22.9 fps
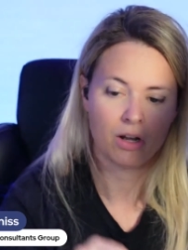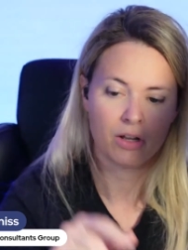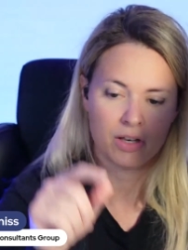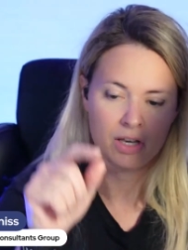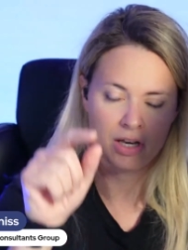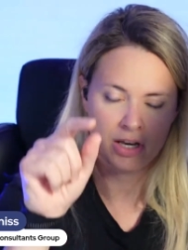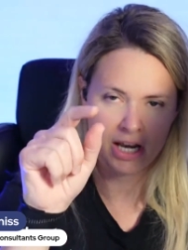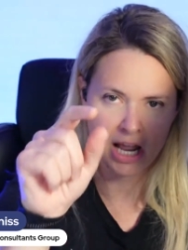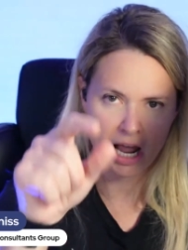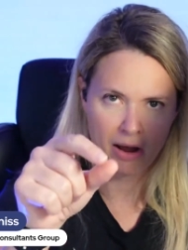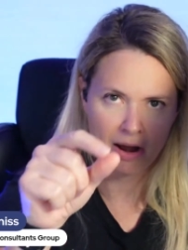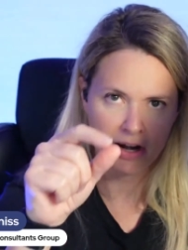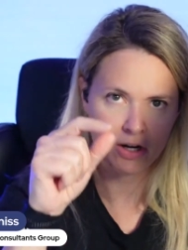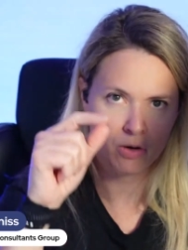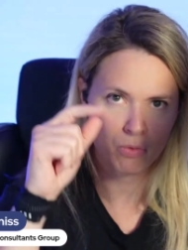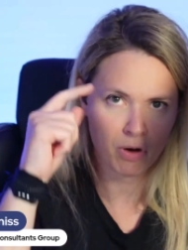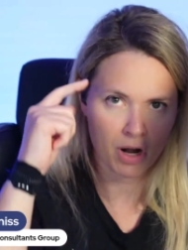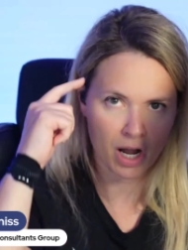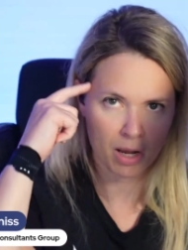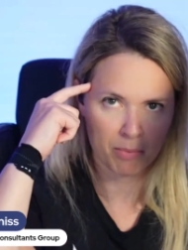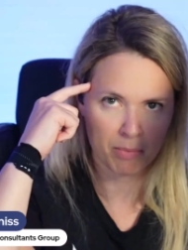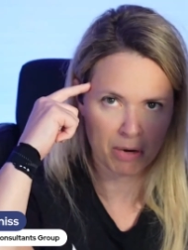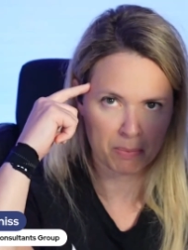Now I know
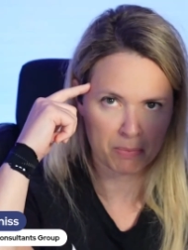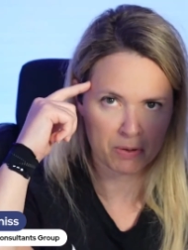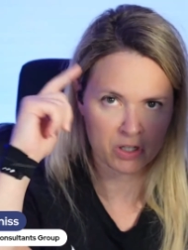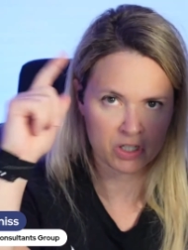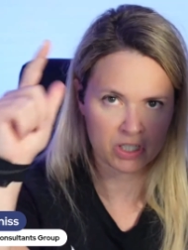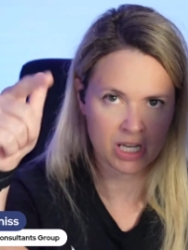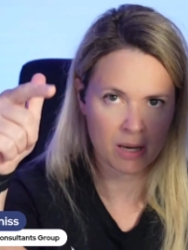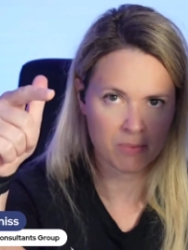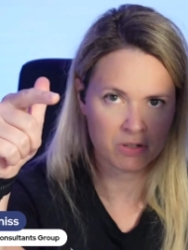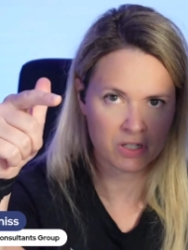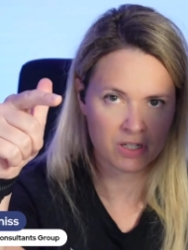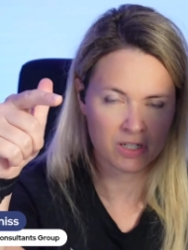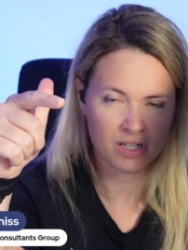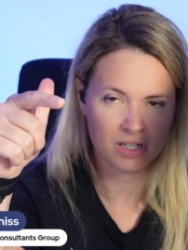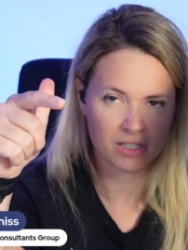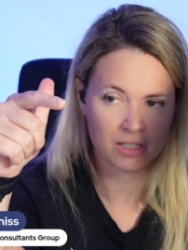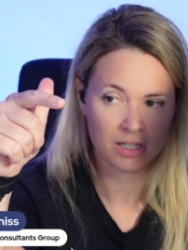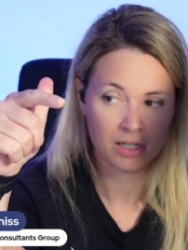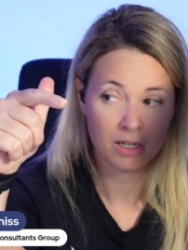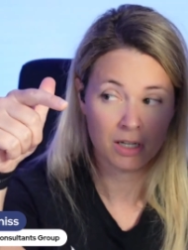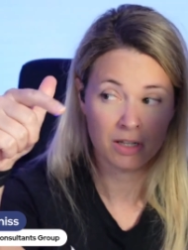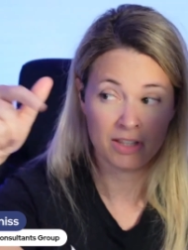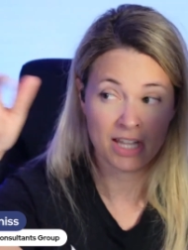why. My perception is
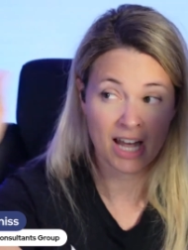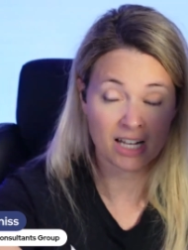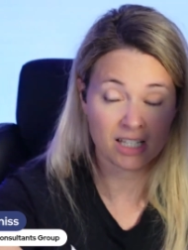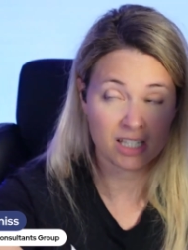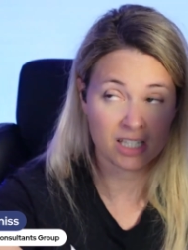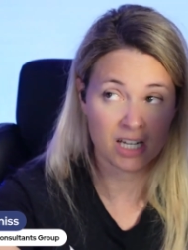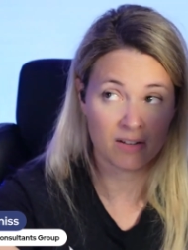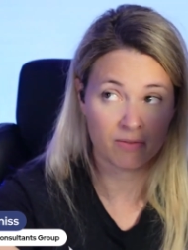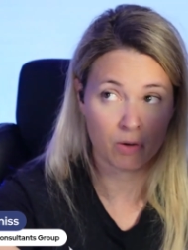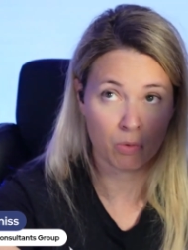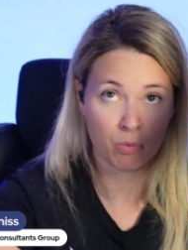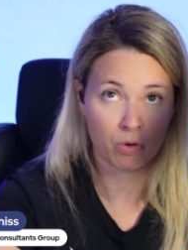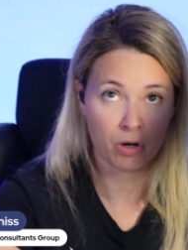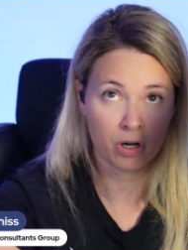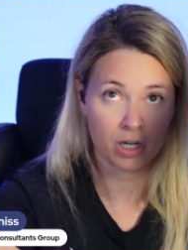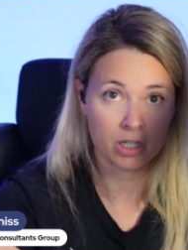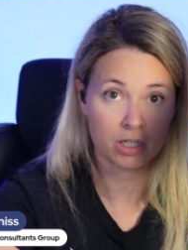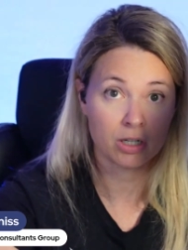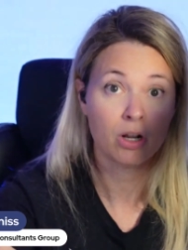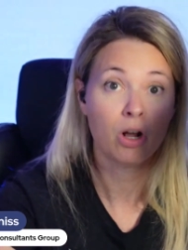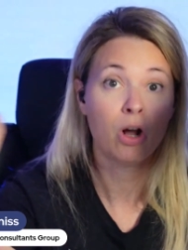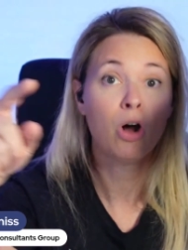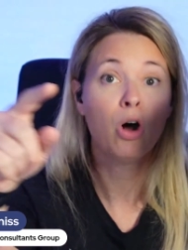that's never
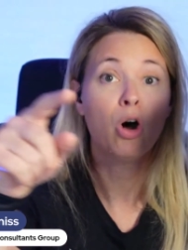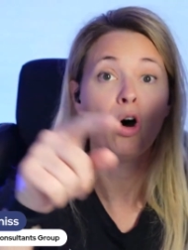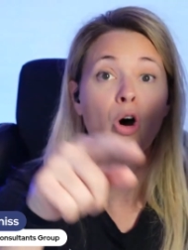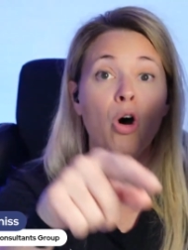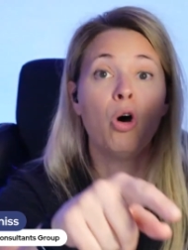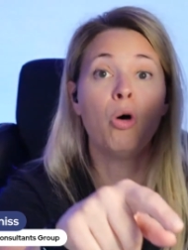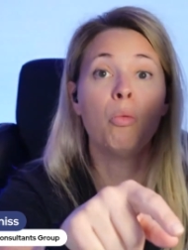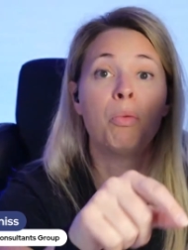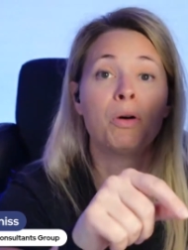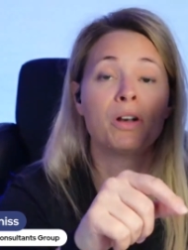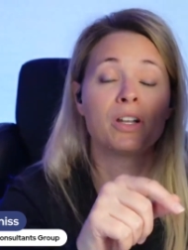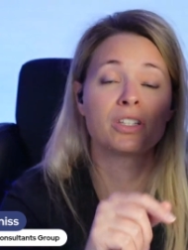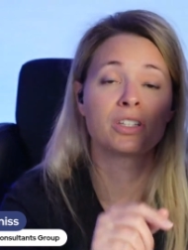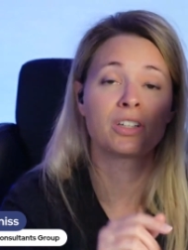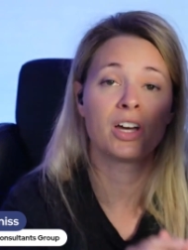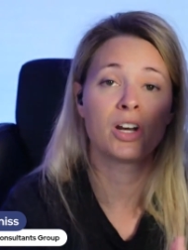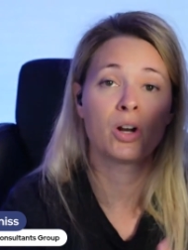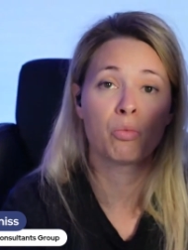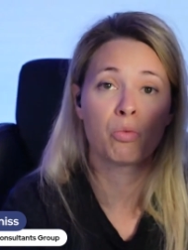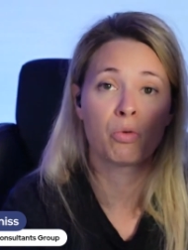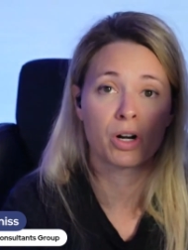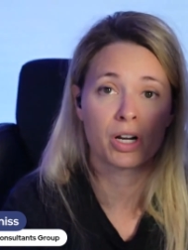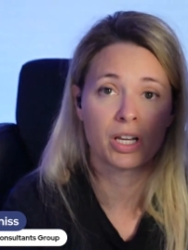worked. Oh, but it's going
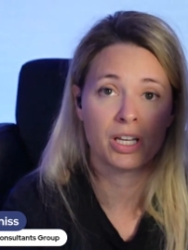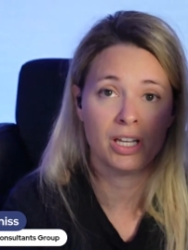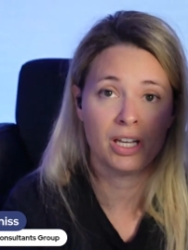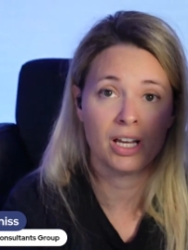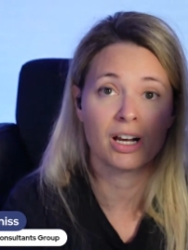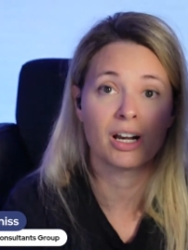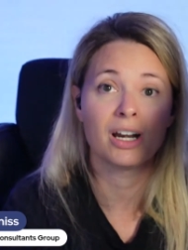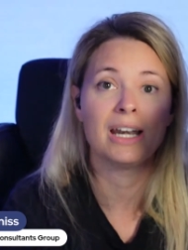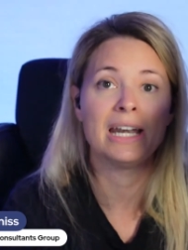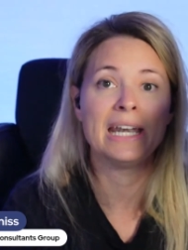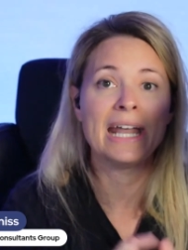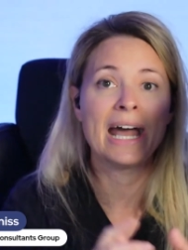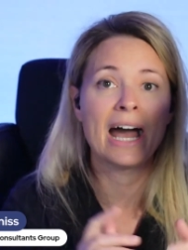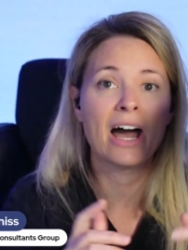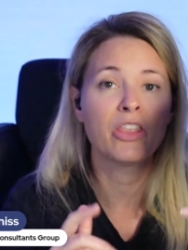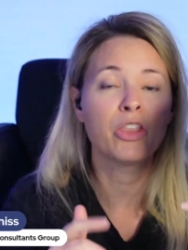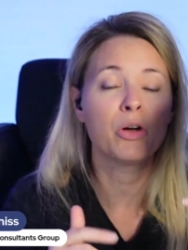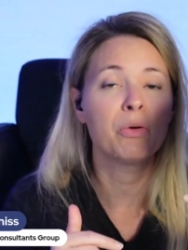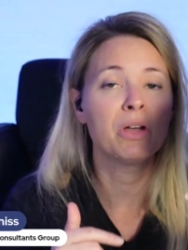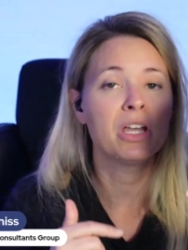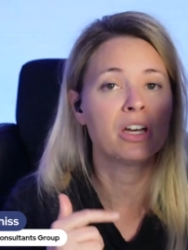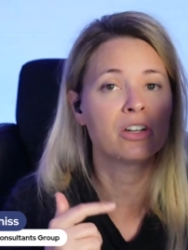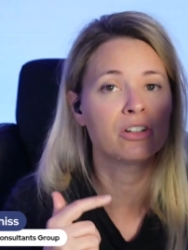to work here. Now
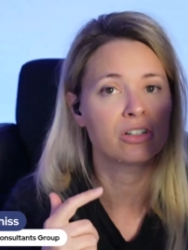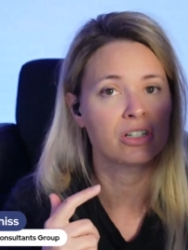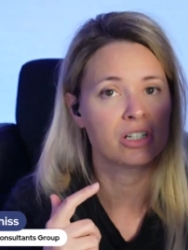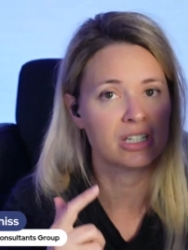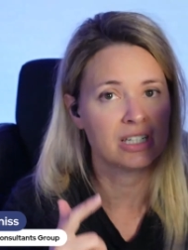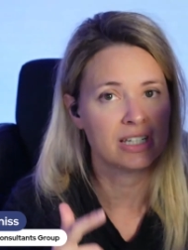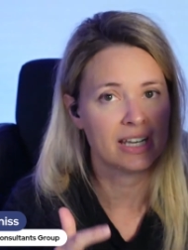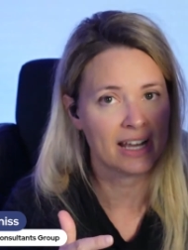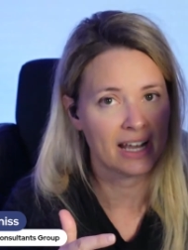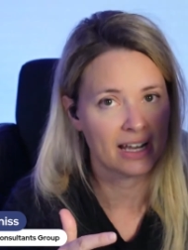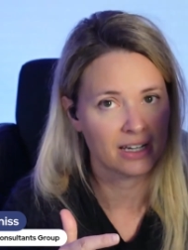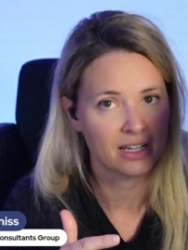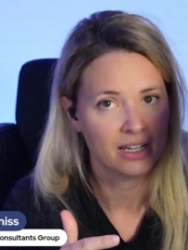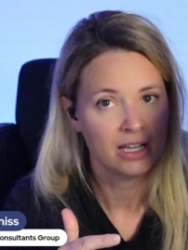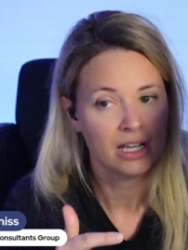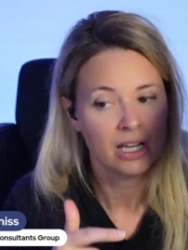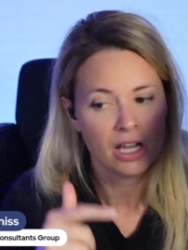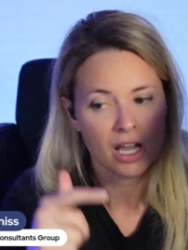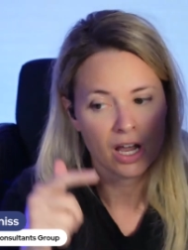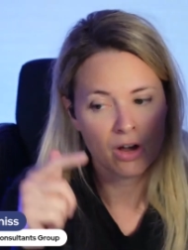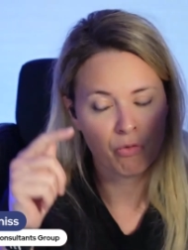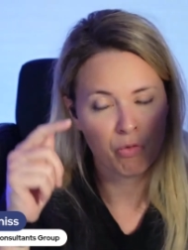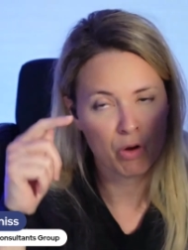that we understand,
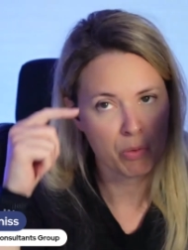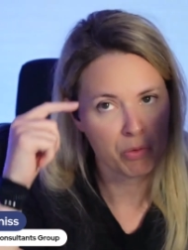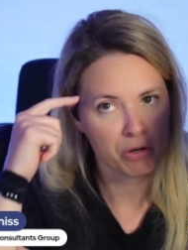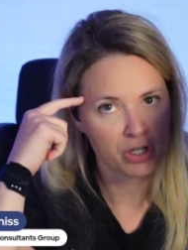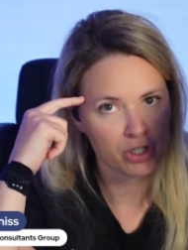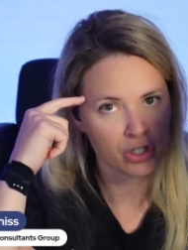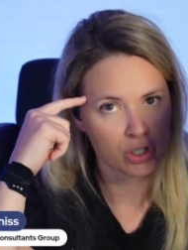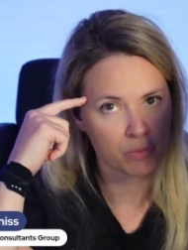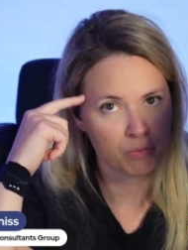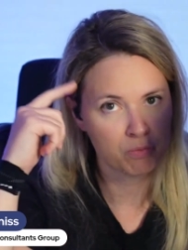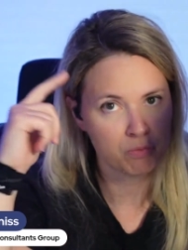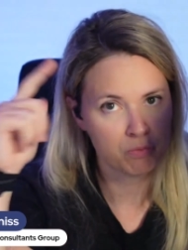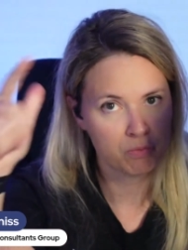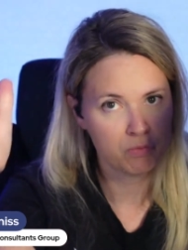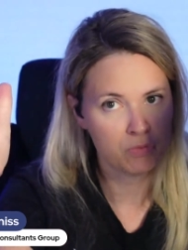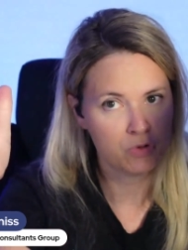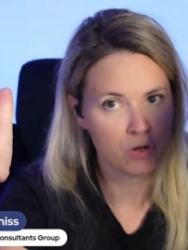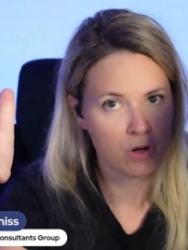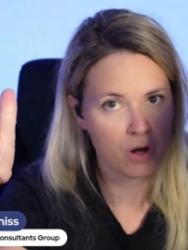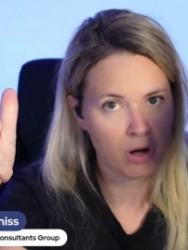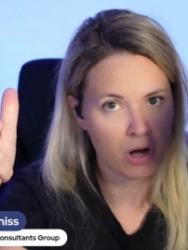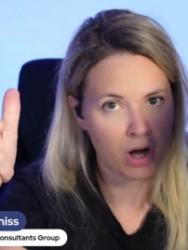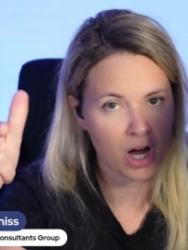if we would have just
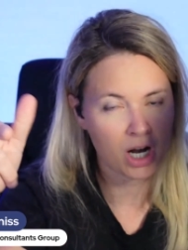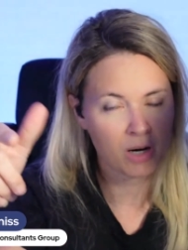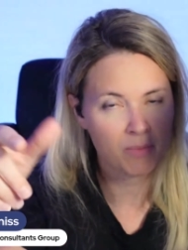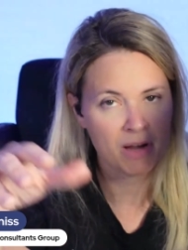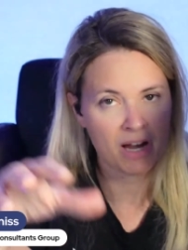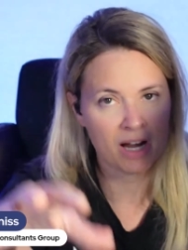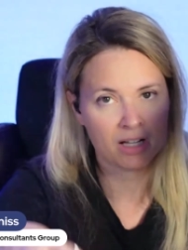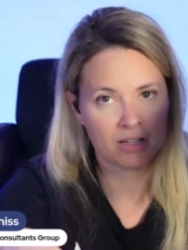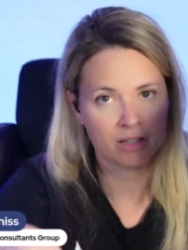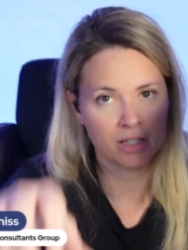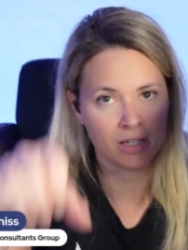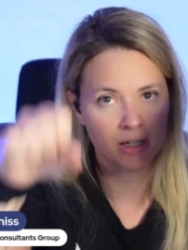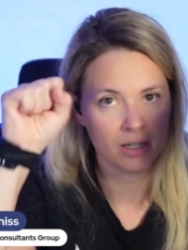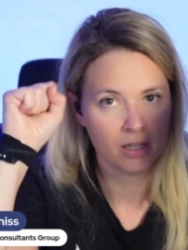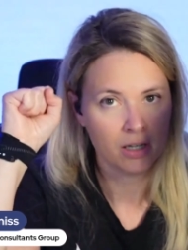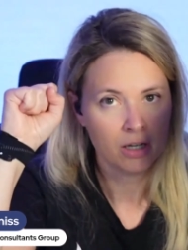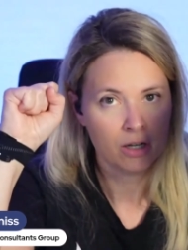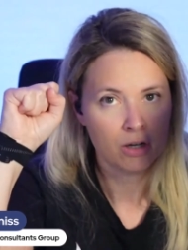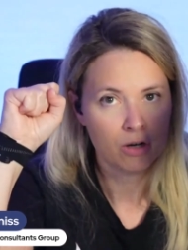automatically